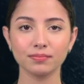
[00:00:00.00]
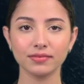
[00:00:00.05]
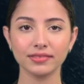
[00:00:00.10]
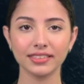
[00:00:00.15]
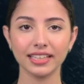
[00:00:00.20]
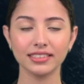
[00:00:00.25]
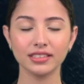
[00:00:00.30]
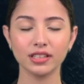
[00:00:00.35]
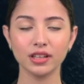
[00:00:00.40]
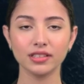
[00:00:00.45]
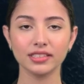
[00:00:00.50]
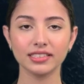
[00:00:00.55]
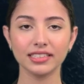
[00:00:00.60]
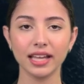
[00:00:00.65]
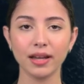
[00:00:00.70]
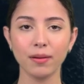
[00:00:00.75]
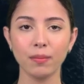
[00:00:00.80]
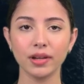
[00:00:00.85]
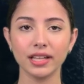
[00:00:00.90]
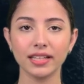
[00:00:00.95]
That's all the
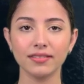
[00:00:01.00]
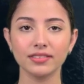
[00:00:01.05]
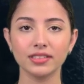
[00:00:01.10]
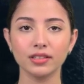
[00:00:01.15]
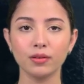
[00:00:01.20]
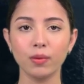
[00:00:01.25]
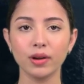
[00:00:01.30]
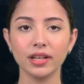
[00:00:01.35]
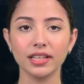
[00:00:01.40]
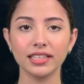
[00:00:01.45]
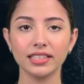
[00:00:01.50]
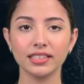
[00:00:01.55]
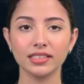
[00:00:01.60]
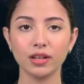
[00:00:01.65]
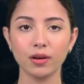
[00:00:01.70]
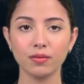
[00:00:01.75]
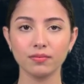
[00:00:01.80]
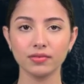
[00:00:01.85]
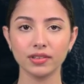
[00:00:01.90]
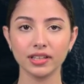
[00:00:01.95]
time we have this week and
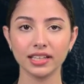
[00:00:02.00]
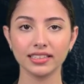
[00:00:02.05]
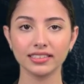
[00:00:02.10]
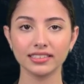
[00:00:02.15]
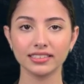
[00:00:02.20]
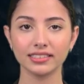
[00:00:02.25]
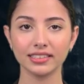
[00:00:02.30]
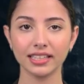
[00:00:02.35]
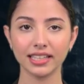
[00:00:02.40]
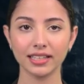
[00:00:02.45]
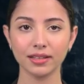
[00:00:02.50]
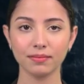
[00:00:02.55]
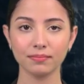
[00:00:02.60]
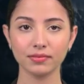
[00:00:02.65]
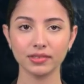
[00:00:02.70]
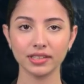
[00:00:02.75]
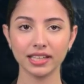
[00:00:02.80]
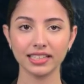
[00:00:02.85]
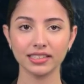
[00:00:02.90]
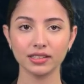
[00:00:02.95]
don't forget to sign up
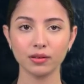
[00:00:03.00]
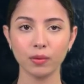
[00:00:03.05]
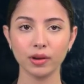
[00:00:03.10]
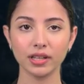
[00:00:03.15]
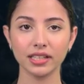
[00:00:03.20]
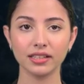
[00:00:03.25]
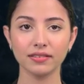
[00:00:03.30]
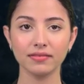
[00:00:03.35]
for next week at